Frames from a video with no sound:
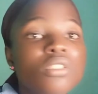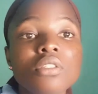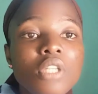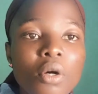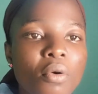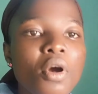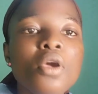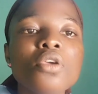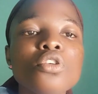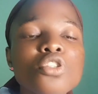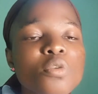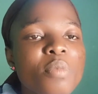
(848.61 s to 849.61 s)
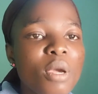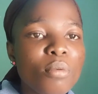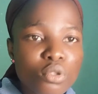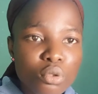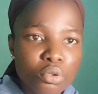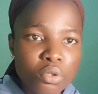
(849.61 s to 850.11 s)
No, you should be
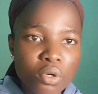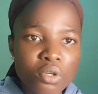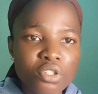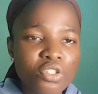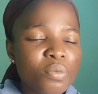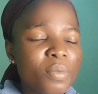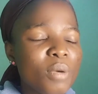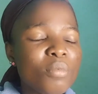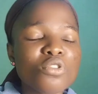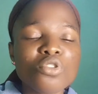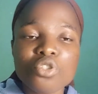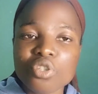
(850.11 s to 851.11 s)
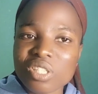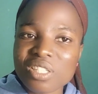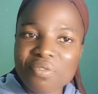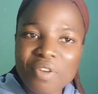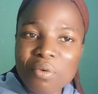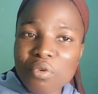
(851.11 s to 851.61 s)
able to talk. You should be able to
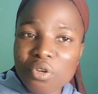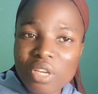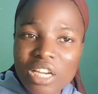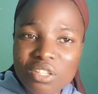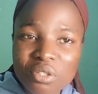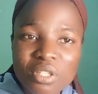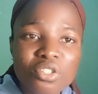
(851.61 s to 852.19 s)
justify what you are doing.